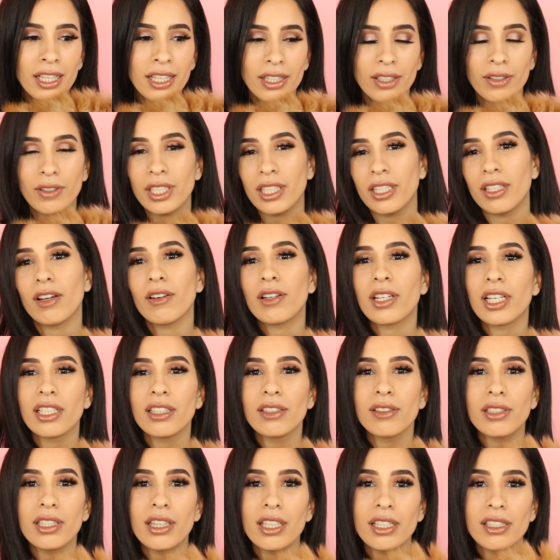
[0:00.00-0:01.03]
Look at, okay,
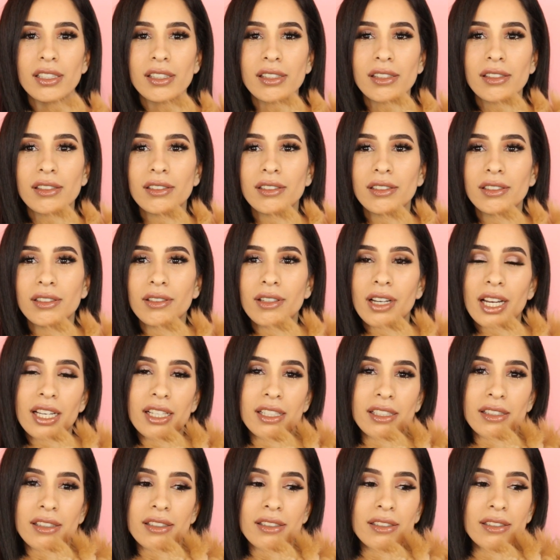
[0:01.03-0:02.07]
look at this, you
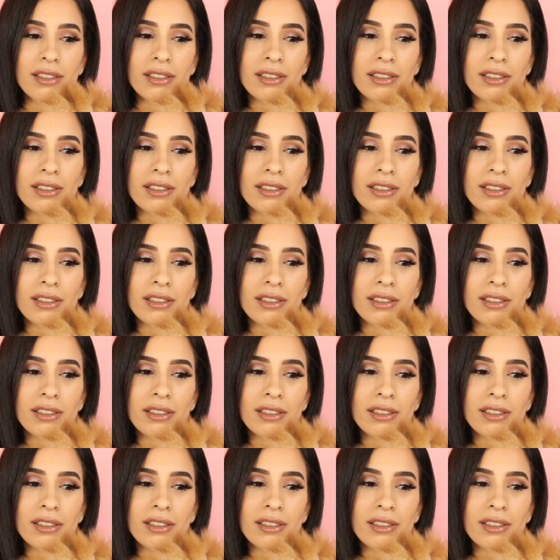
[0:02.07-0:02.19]
guys.